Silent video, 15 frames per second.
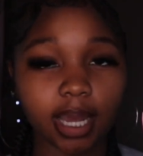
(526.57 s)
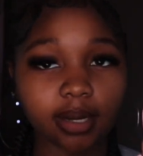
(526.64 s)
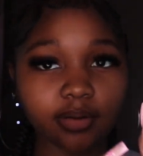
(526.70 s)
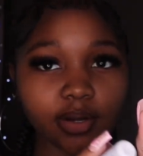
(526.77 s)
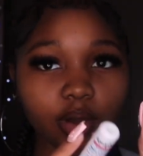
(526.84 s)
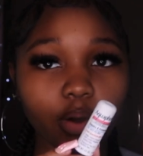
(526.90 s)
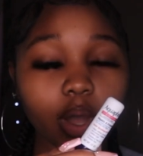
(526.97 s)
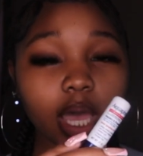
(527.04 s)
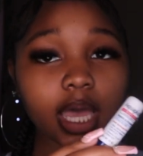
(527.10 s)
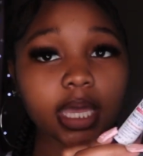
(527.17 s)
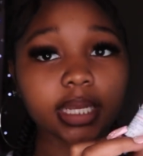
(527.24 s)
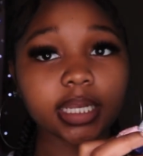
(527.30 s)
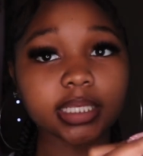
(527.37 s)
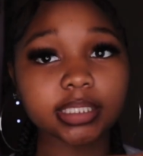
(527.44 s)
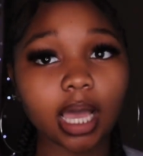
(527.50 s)
I don't know,
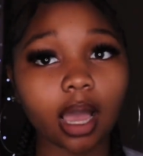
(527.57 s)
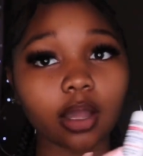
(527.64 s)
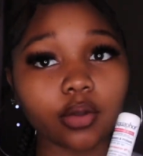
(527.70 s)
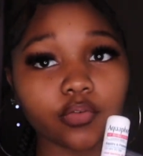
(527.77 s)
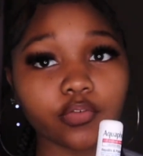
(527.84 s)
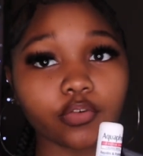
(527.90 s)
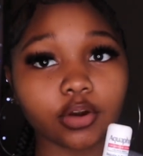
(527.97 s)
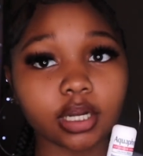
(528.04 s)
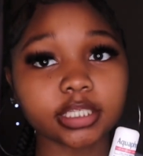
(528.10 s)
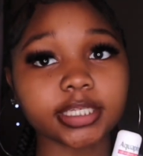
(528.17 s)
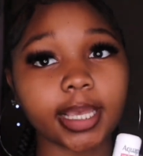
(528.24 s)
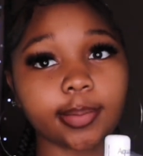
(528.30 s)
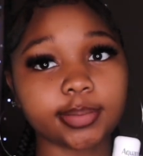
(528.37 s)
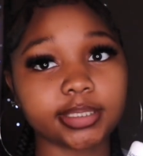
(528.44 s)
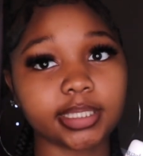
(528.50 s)
this Aquaphor
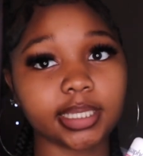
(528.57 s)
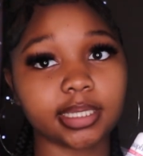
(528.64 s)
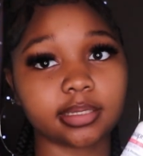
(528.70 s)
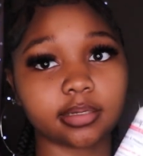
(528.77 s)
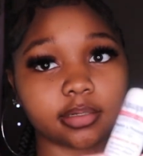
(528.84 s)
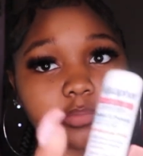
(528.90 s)
chapstick,